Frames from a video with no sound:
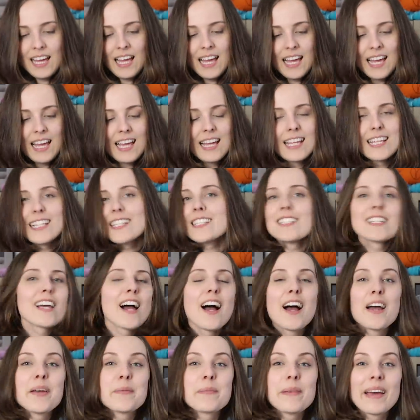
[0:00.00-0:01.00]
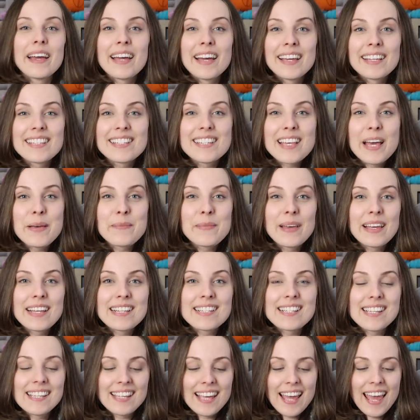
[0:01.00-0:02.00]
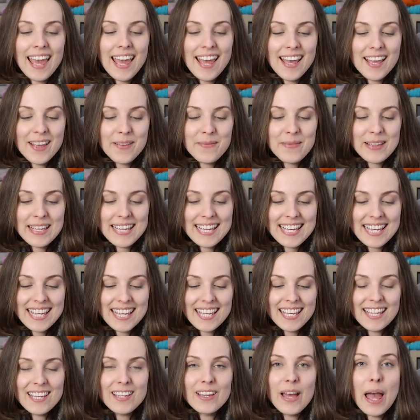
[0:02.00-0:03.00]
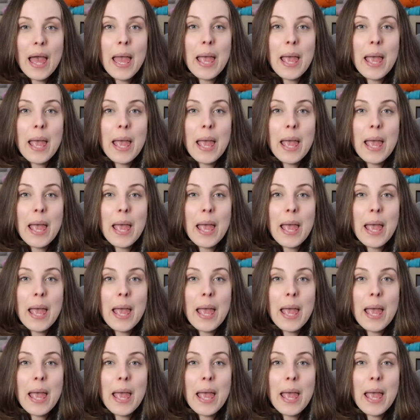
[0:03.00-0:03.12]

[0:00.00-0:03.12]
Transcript: and I met amazing Amy.